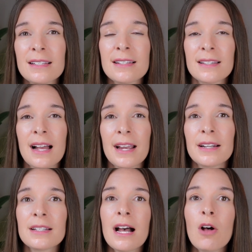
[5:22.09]
is
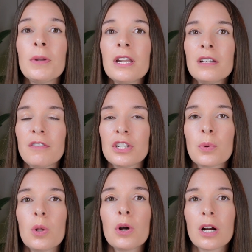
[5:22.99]
designed to help an
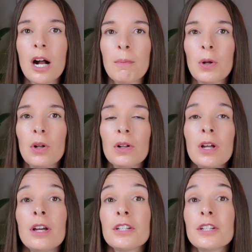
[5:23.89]
individual or couple